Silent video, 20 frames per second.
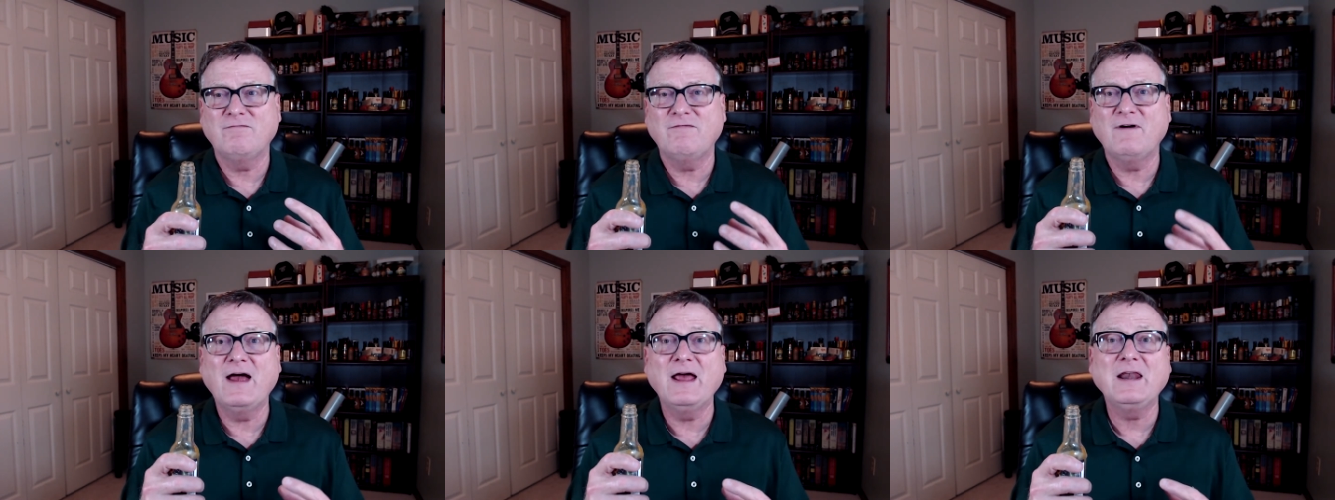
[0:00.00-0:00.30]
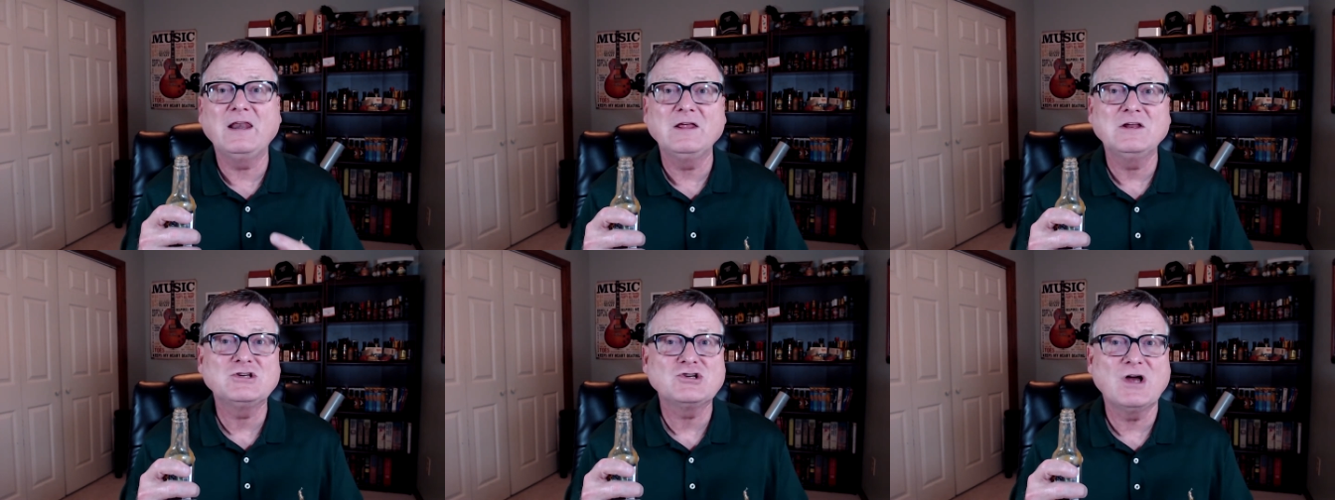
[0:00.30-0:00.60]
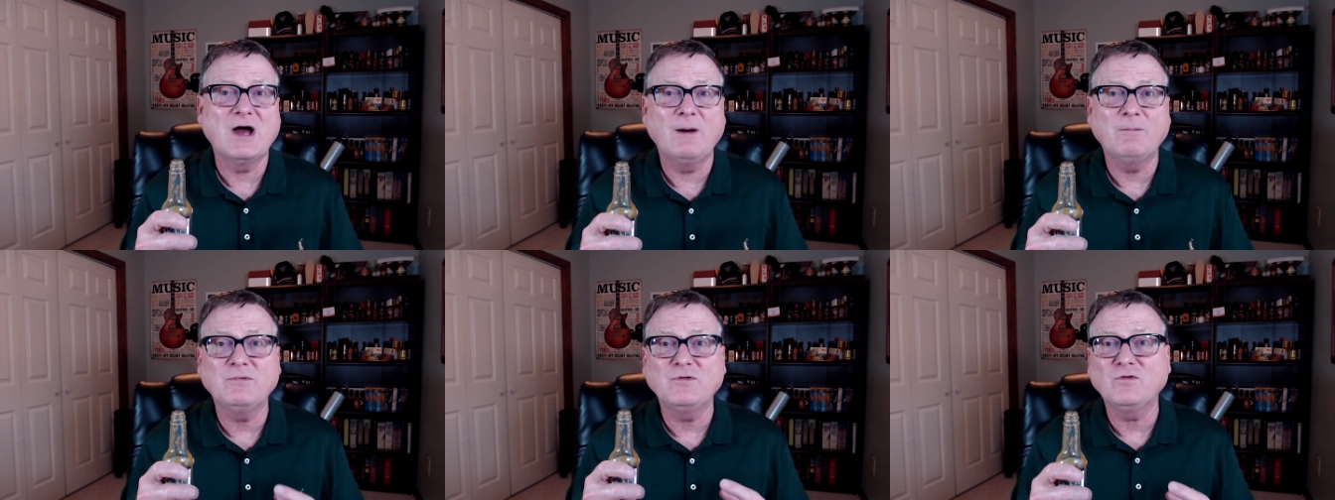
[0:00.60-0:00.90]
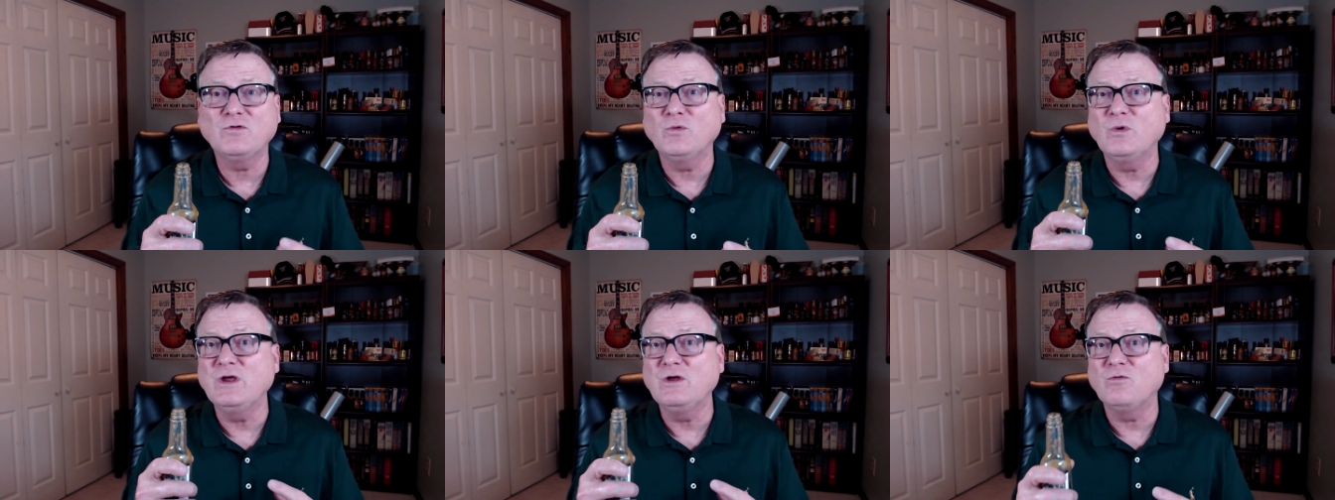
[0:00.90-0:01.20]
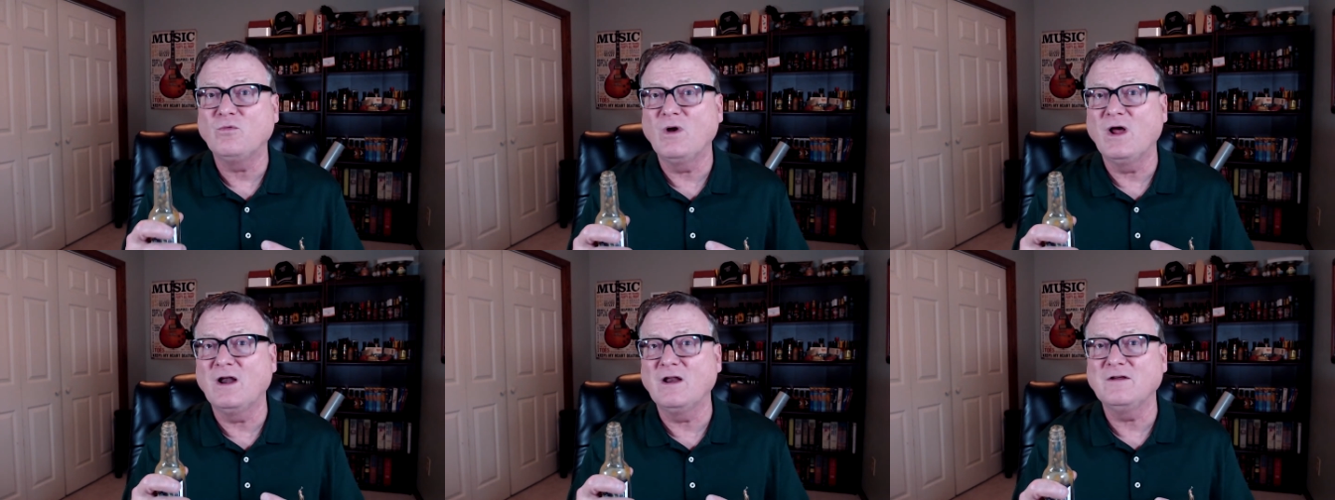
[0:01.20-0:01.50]
finely chopped sweet
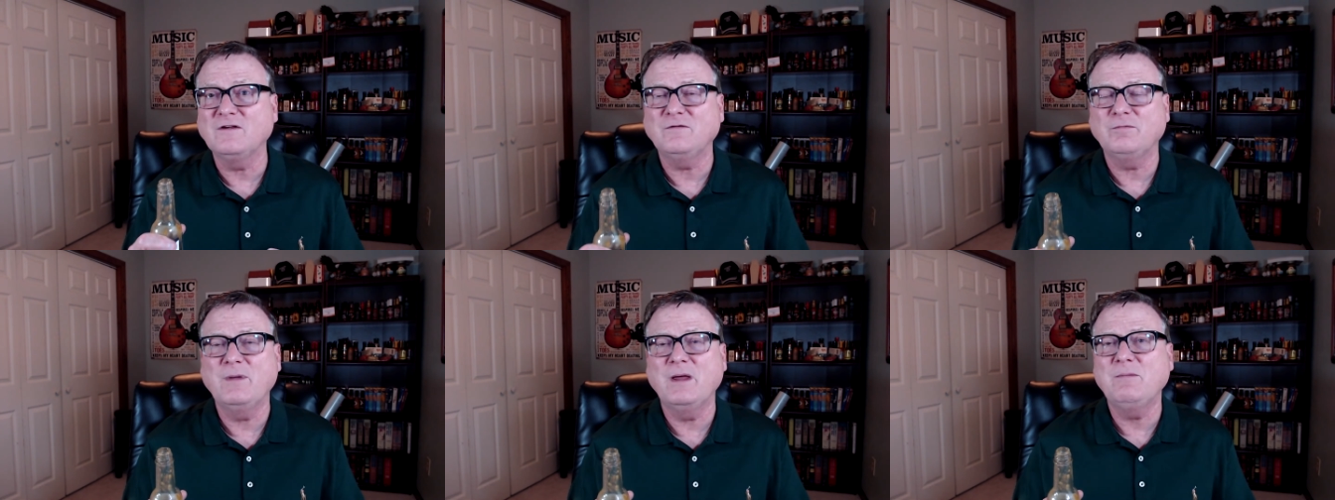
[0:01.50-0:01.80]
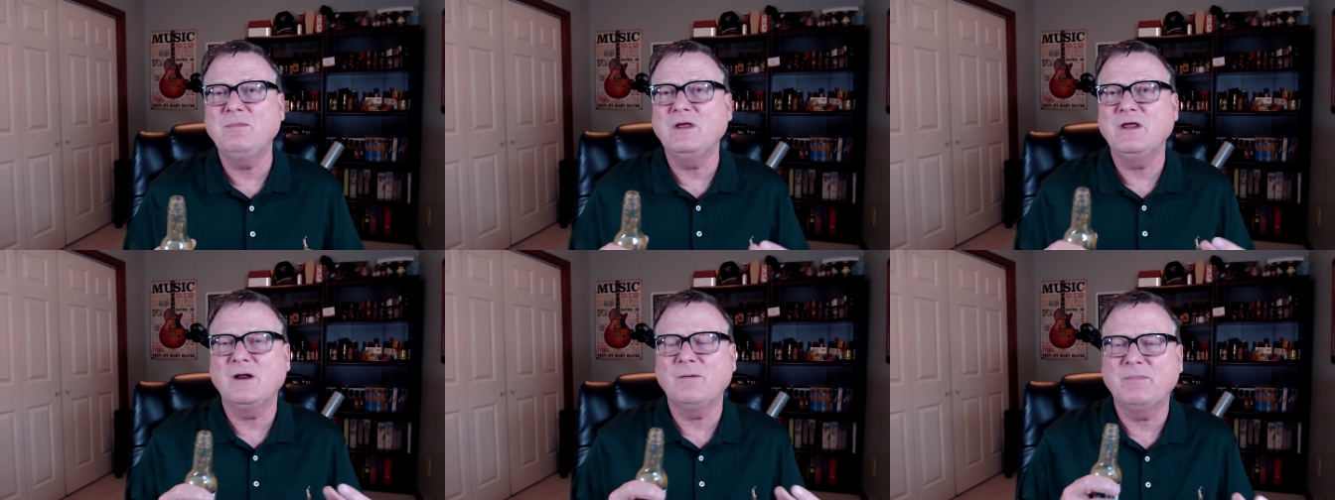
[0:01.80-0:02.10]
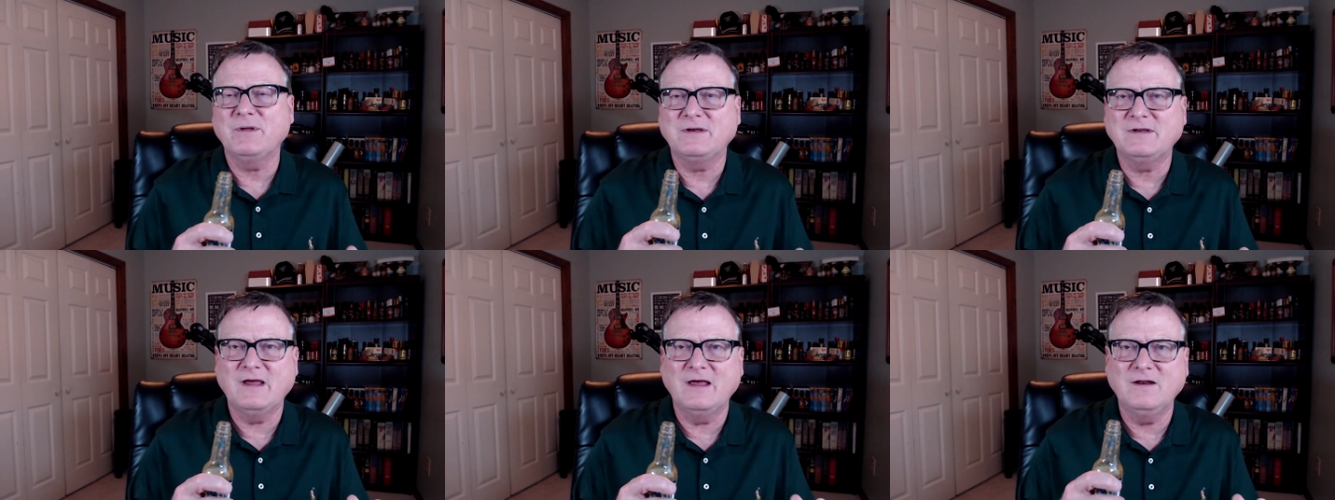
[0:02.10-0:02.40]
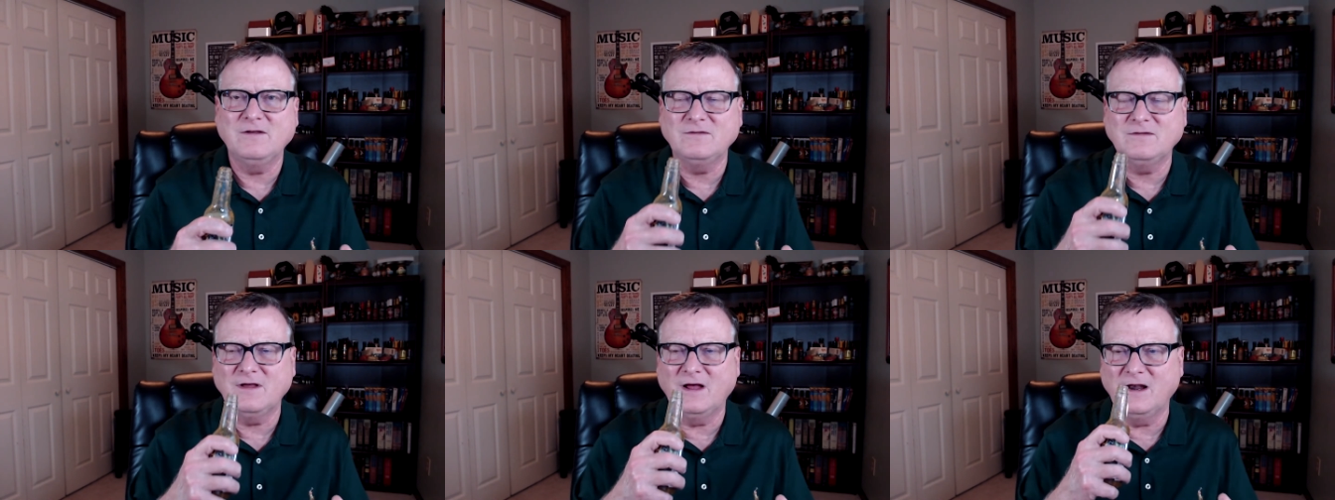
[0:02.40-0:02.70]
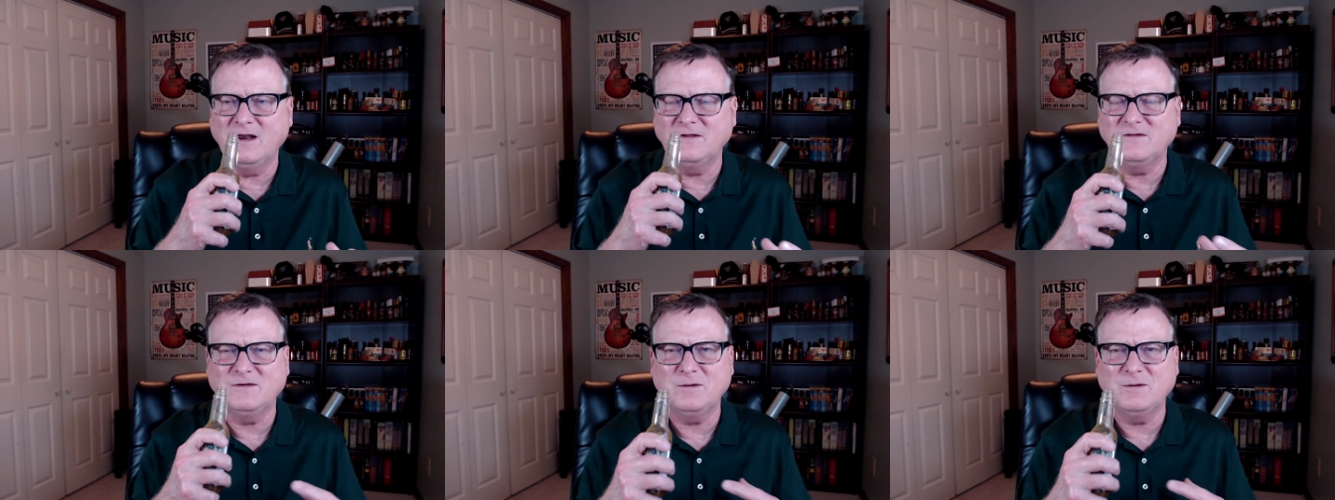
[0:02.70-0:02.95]
relish, maybe in a potato salad.